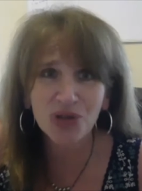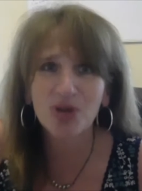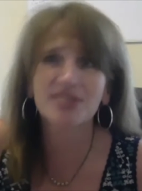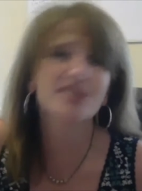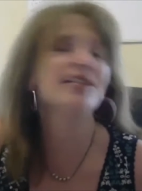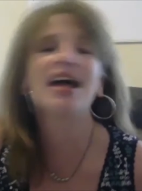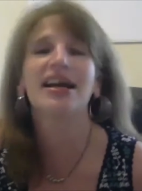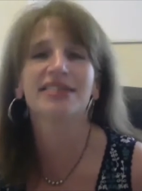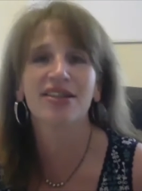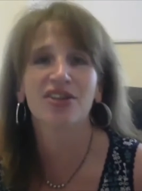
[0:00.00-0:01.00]
you are
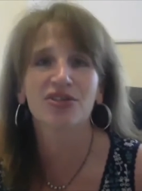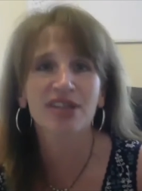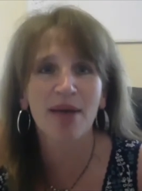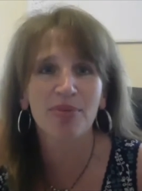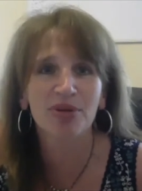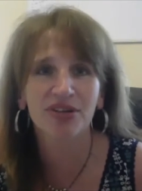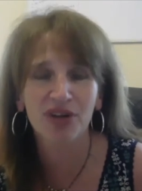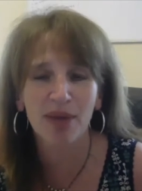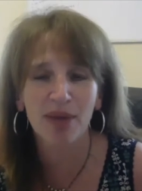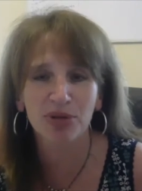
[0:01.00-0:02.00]
selected, there's a couple
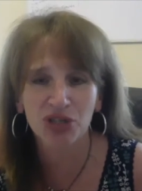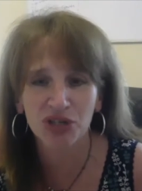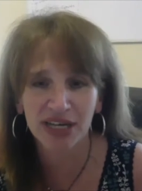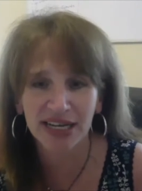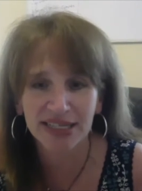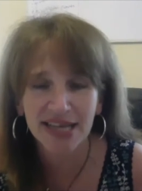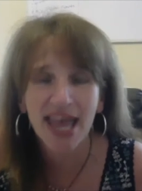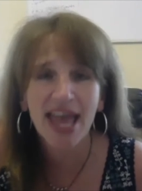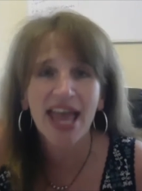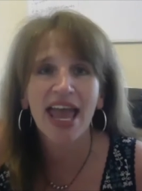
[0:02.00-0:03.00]
different opportunities.
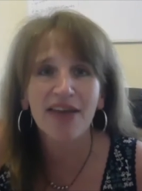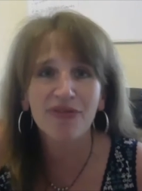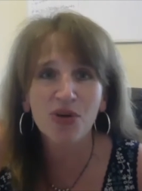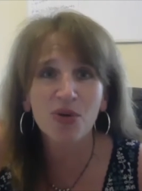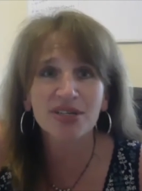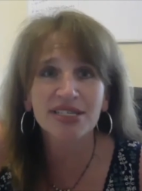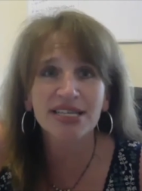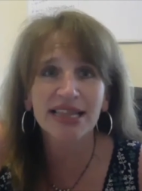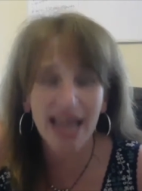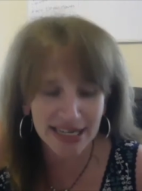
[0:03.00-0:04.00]
If you are
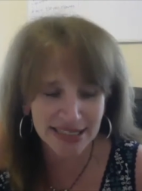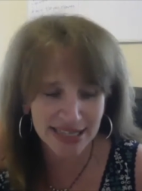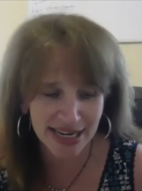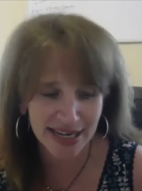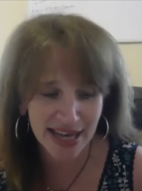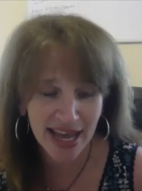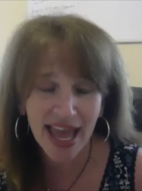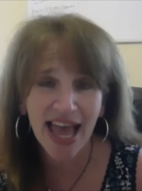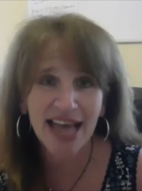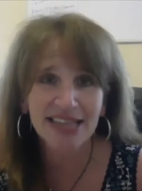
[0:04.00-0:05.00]
selected
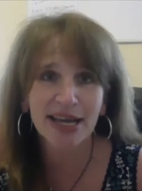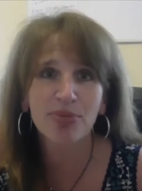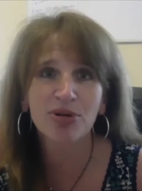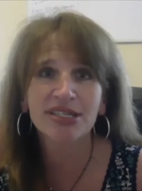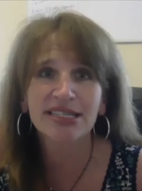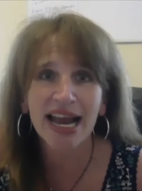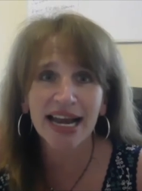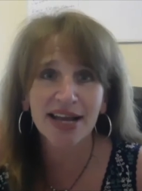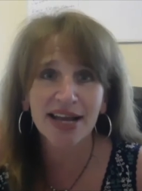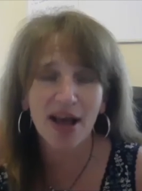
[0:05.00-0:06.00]
as a
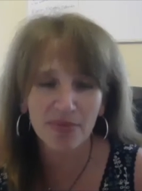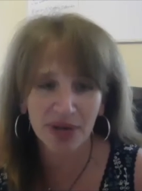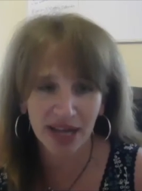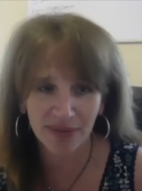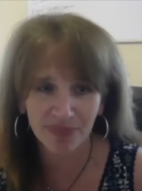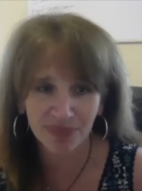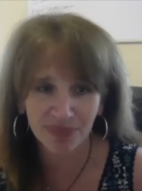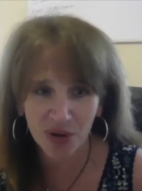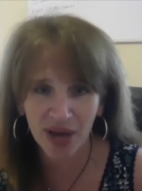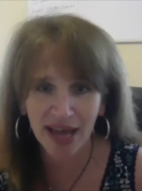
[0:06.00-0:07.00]
presenting company,
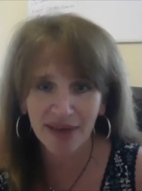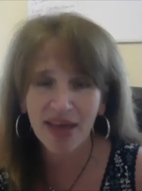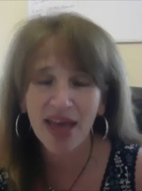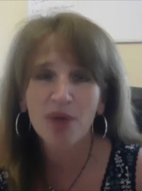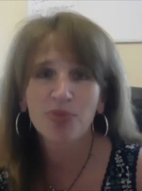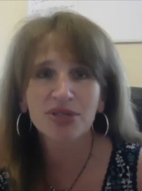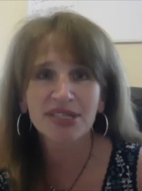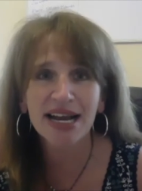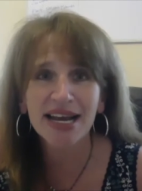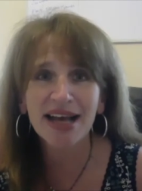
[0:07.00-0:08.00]
okay,
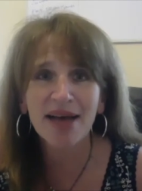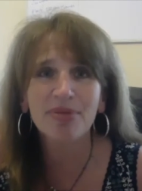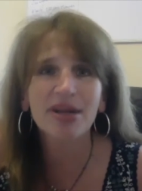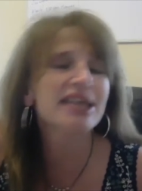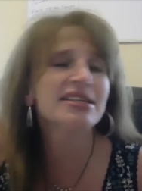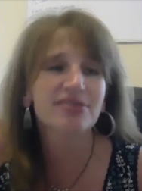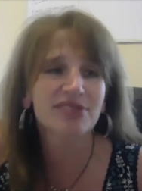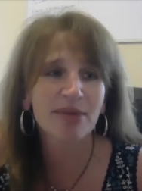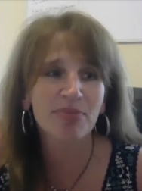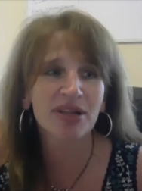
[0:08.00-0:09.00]
presenting companies
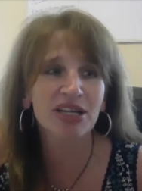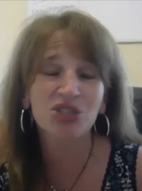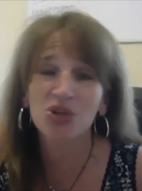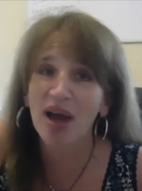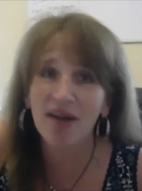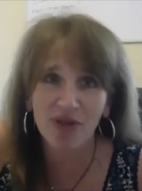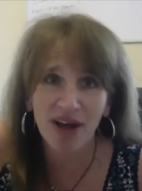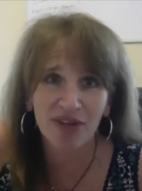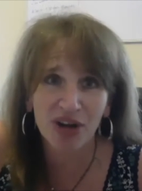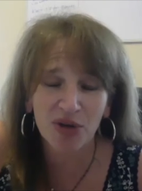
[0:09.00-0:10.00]
typically do have
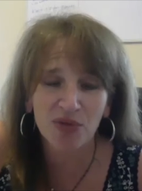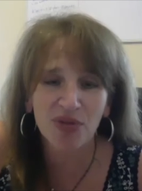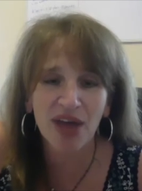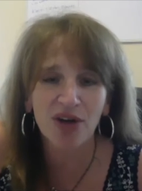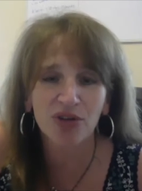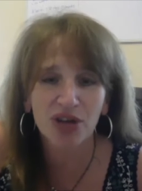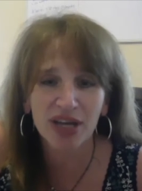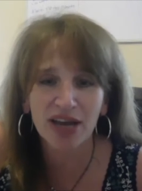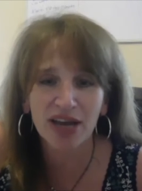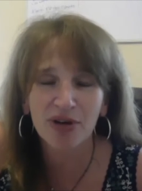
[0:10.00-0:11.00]
revenue. They are
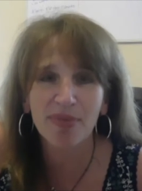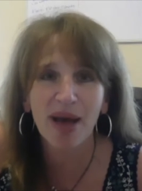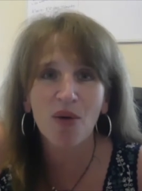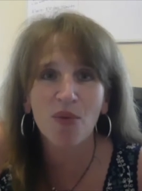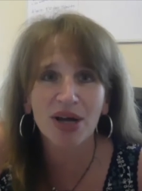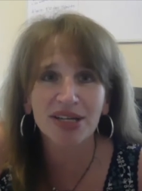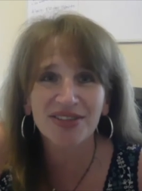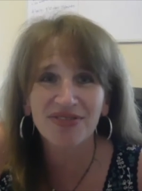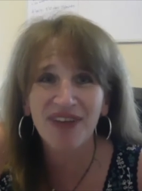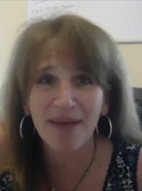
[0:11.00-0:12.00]
looking for about $1 to
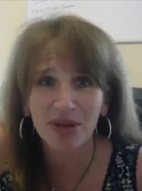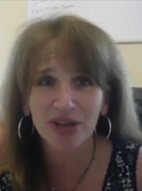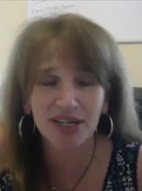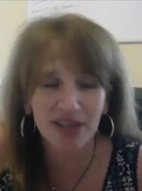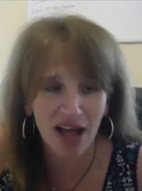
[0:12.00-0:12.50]
$5 million.